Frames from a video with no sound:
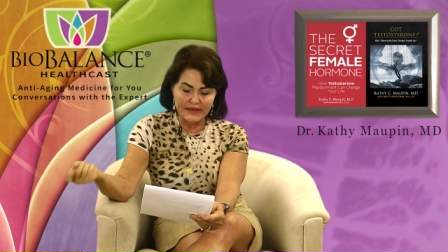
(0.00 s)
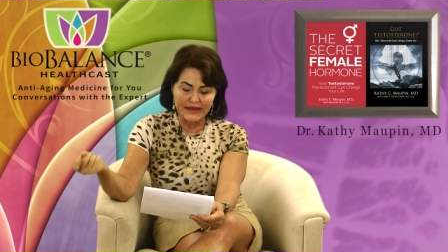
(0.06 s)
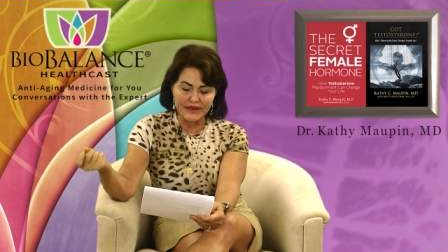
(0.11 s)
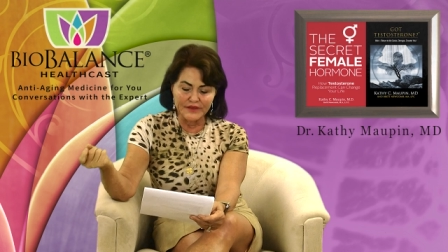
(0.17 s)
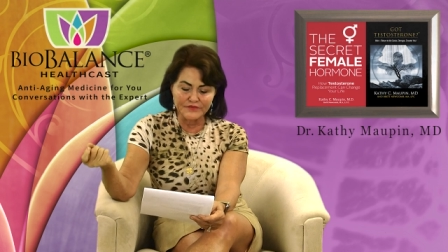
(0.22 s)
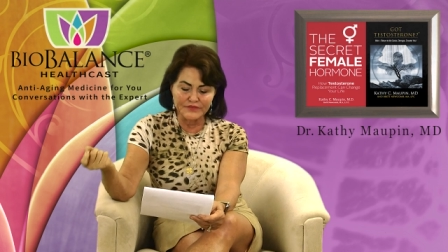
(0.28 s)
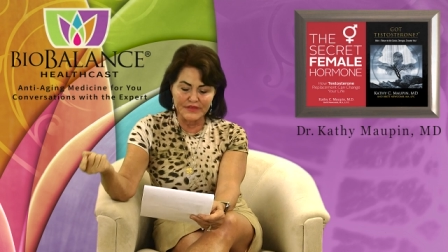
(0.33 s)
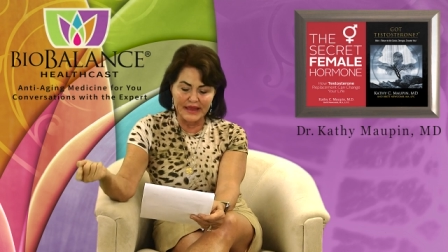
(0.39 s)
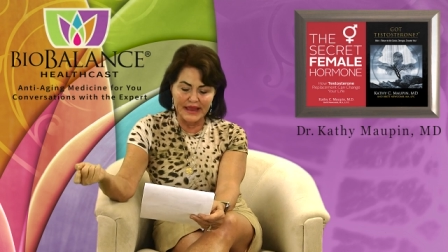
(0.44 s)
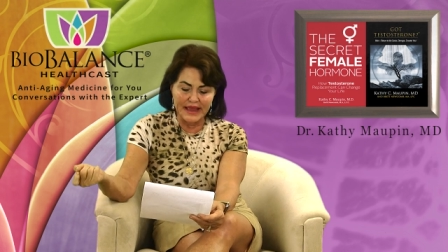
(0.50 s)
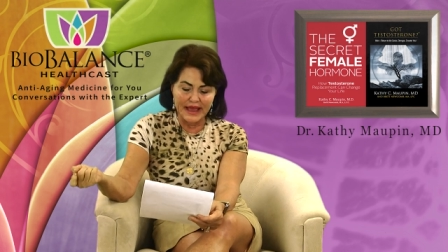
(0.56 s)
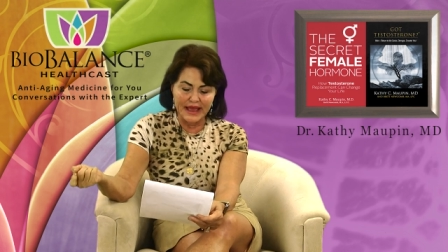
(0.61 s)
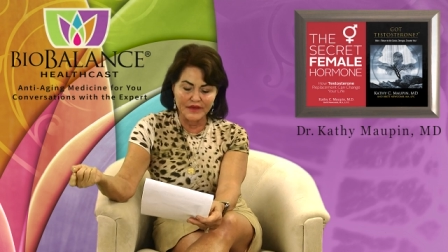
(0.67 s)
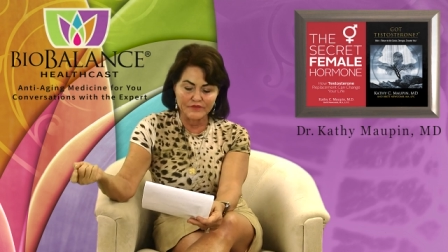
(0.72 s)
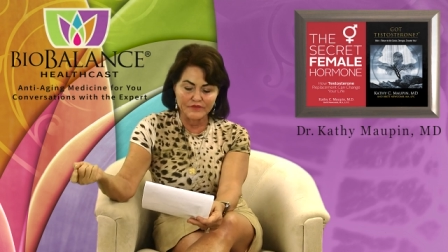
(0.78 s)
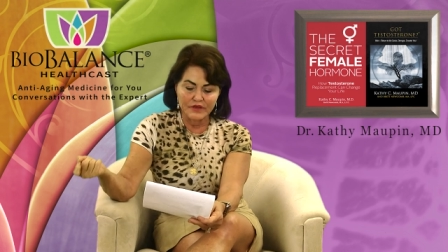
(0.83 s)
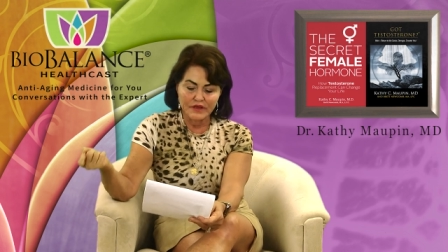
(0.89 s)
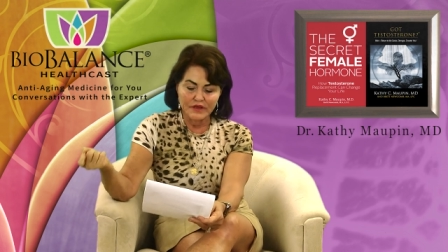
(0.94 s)
If they
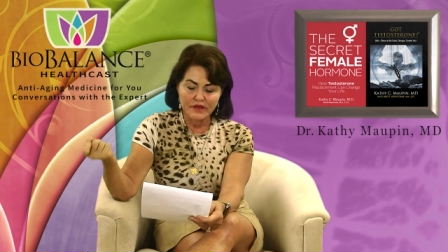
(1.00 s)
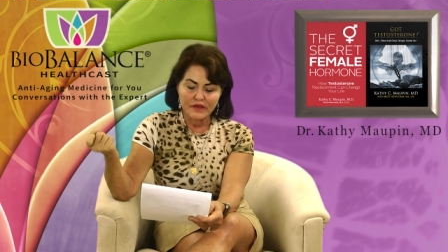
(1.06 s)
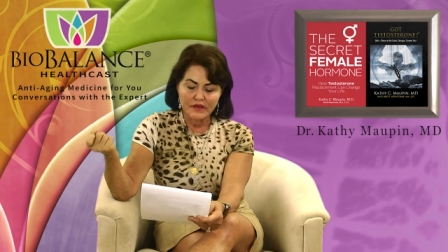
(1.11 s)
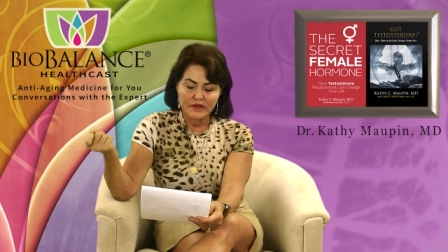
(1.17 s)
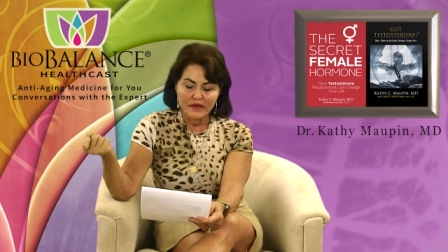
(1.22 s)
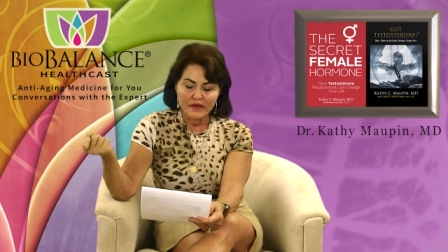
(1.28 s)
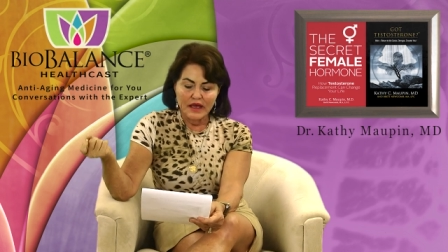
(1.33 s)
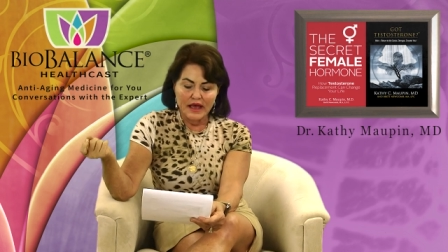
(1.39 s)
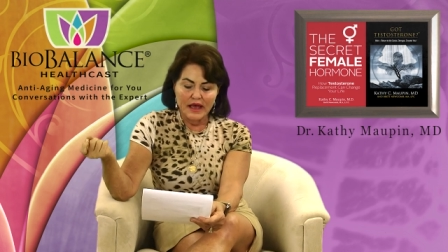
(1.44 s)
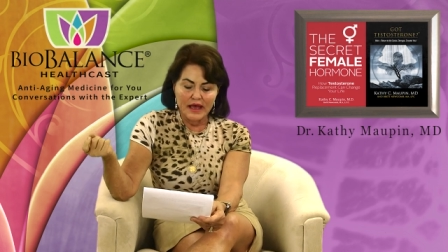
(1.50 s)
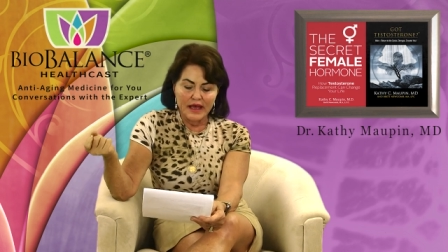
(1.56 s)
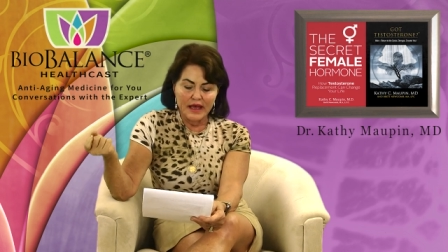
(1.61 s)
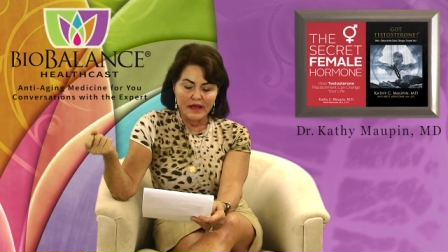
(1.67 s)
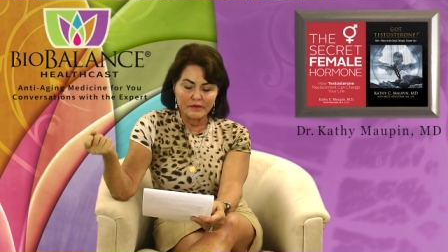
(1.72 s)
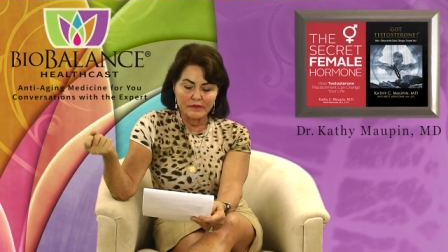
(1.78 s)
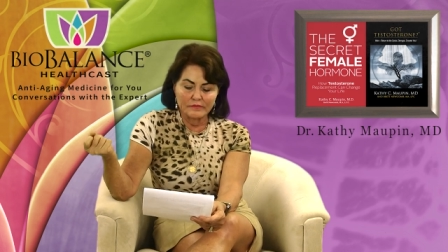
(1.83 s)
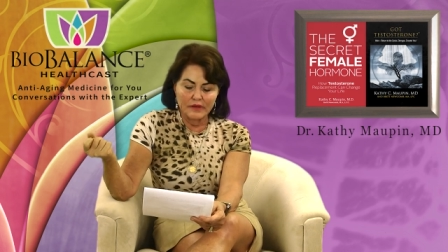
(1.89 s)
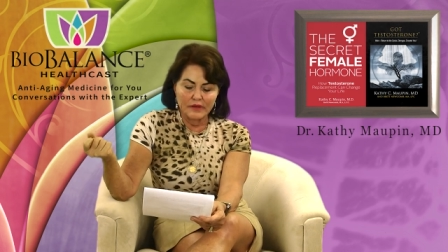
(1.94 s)
have
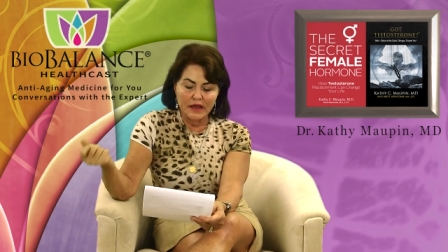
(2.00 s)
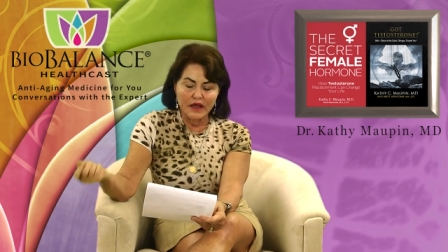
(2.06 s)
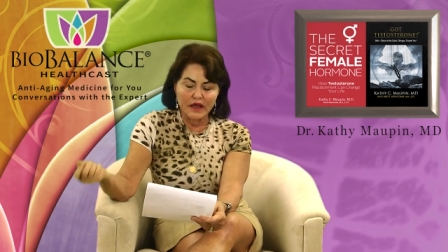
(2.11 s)
um,